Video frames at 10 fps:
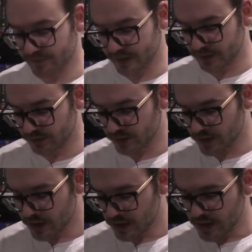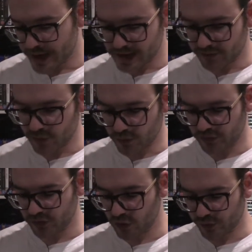you know? And of course,
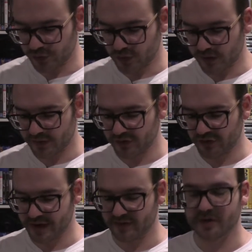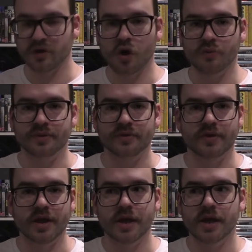you contrast the chase and the commons.
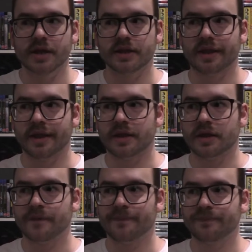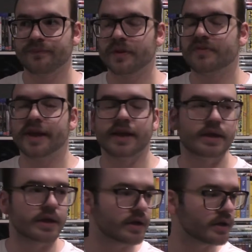
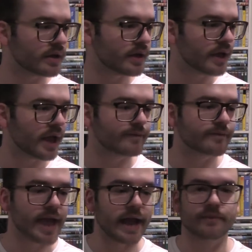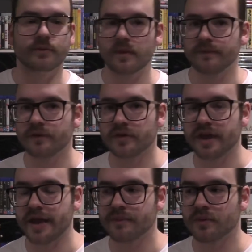Say, Envy Adams one, for
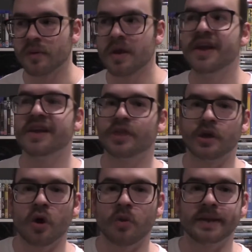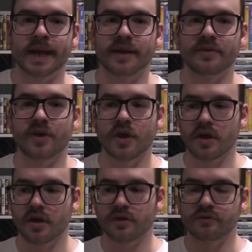example, the common has
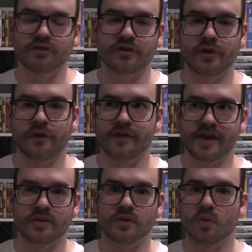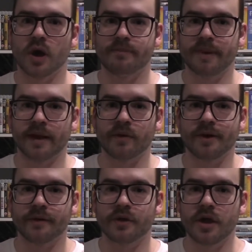just her face on a white
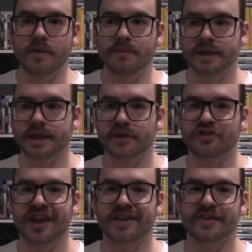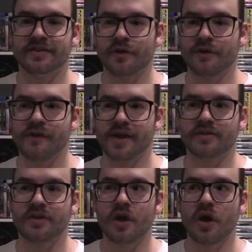background, but the chase is her
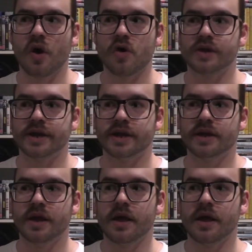face on a